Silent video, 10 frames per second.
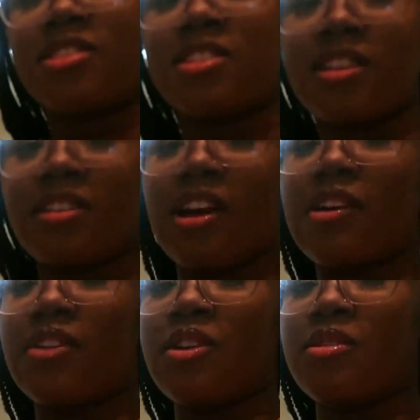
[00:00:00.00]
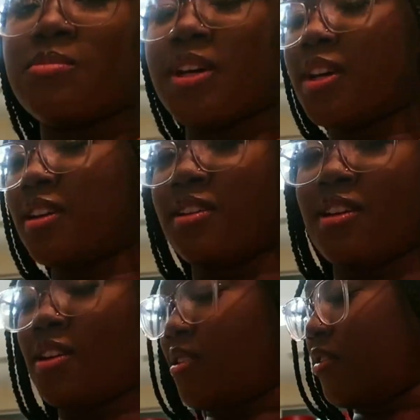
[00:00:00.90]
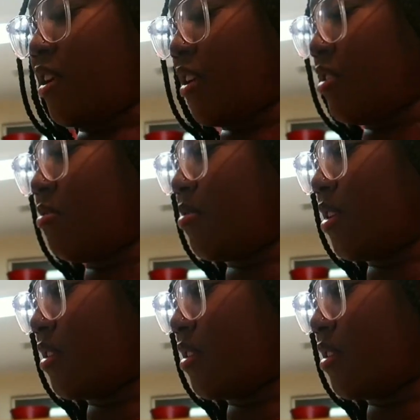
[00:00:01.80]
Since I don't have a home button, when I open